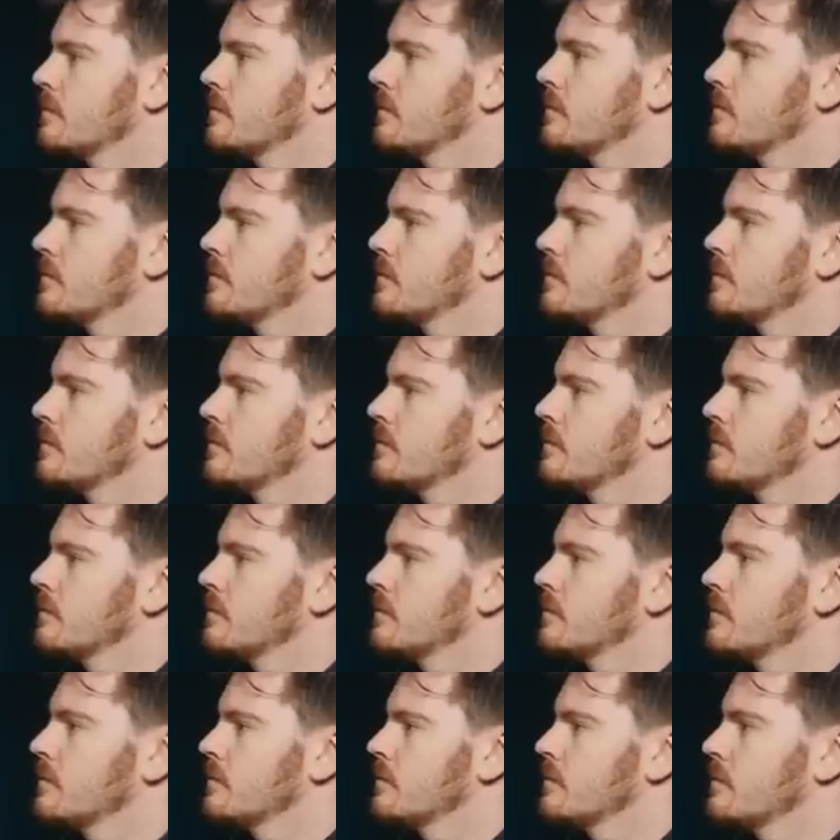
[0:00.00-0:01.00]

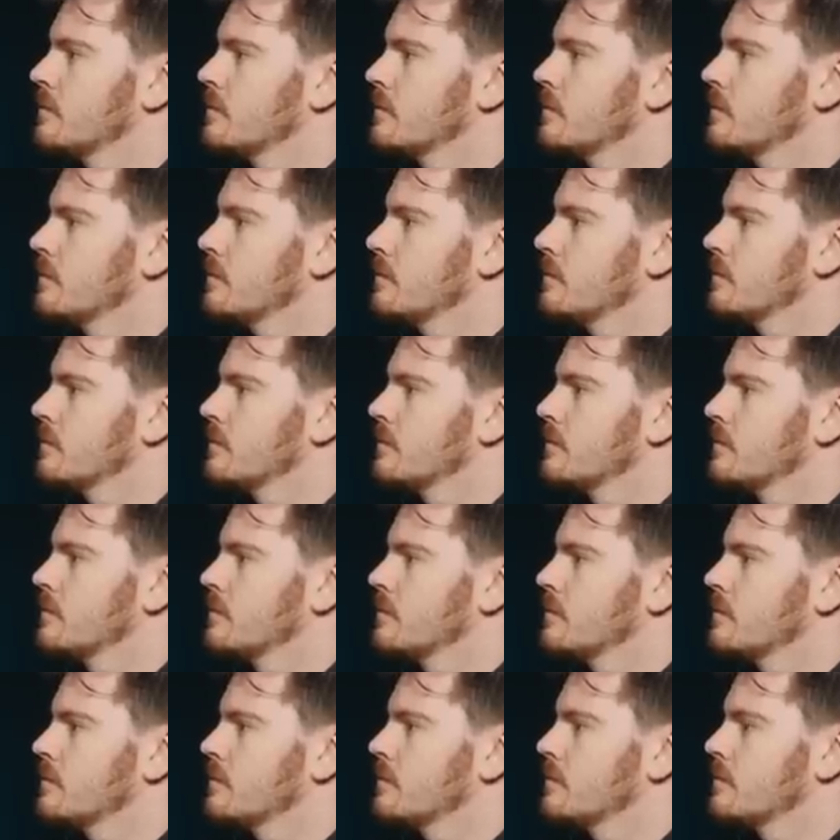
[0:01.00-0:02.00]

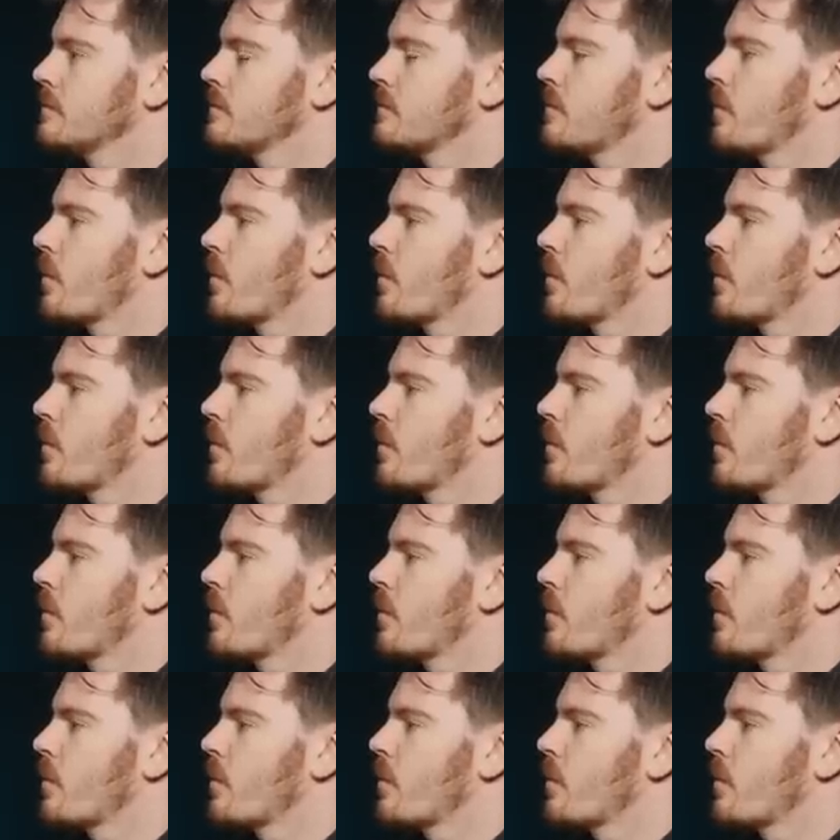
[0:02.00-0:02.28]
(silent)